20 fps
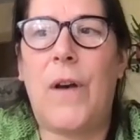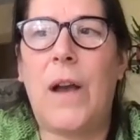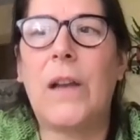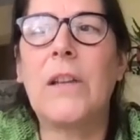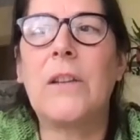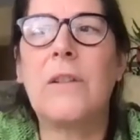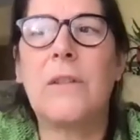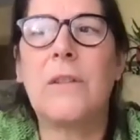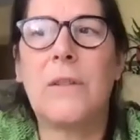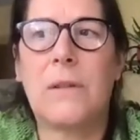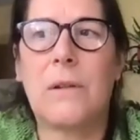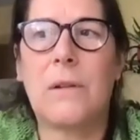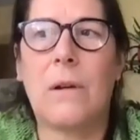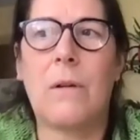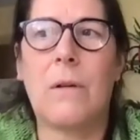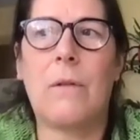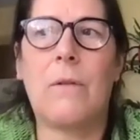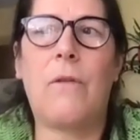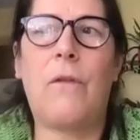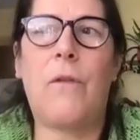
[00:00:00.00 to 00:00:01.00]
a
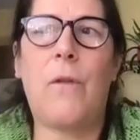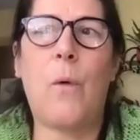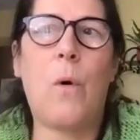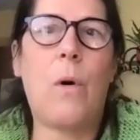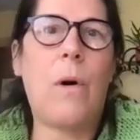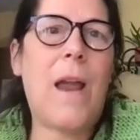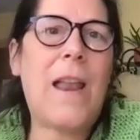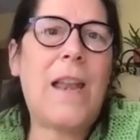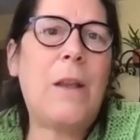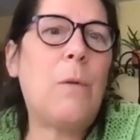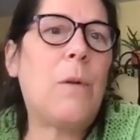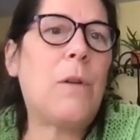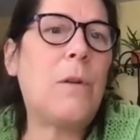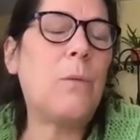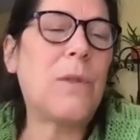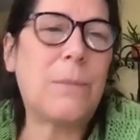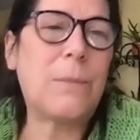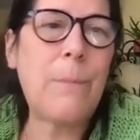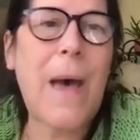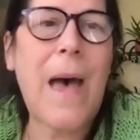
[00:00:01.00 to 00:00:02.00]
concern for anyone
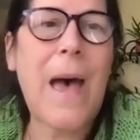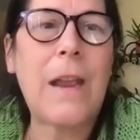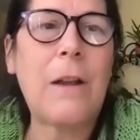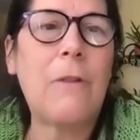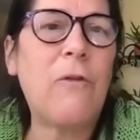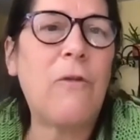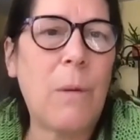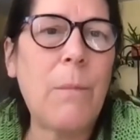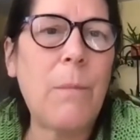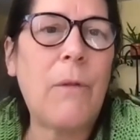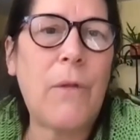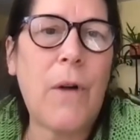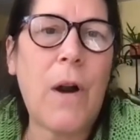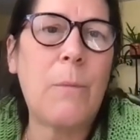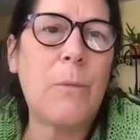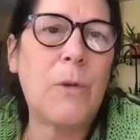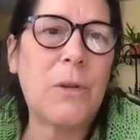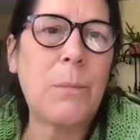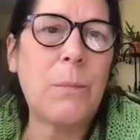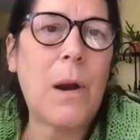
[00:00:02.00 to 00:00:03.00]
who is buying from a
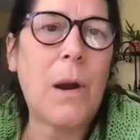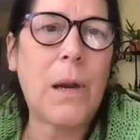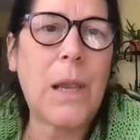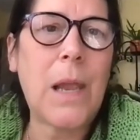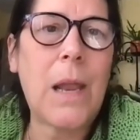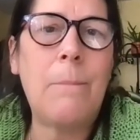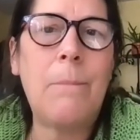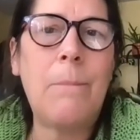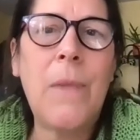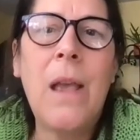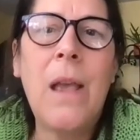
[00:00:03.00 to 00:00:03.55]
farmer's market.